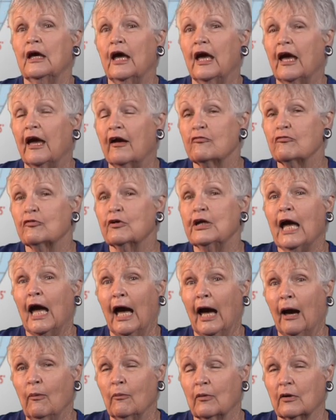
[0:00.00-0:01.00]
every
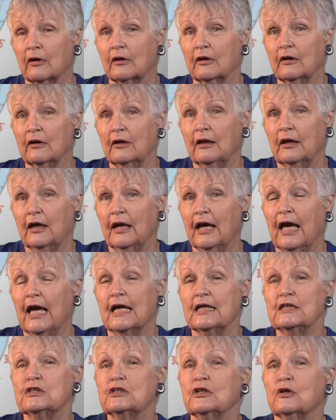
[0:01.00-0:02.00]
hour.
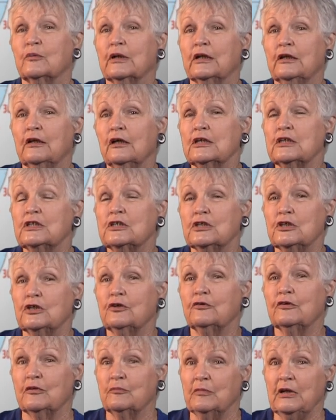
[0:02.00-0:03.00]
And so it looks to
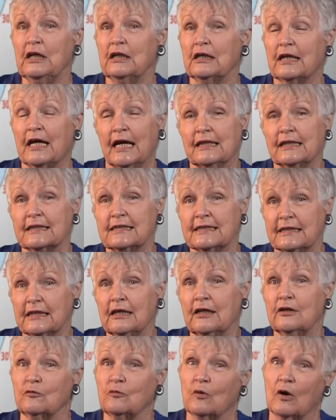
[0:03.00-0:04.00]
you and me like the
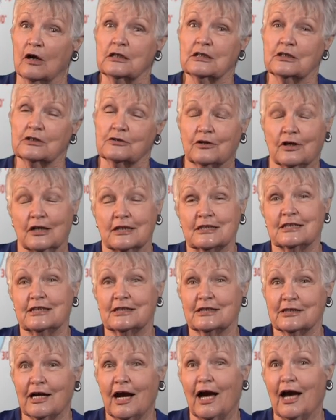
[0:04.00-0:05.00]
sun walks across the
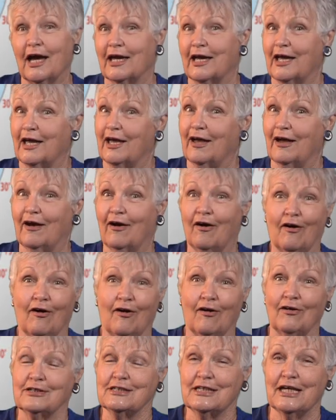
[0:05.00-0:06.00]
sky
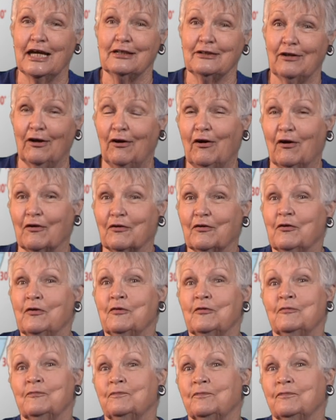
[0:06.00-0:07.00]
all day long,
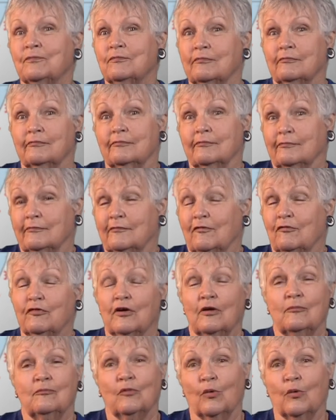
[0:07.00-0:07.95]
from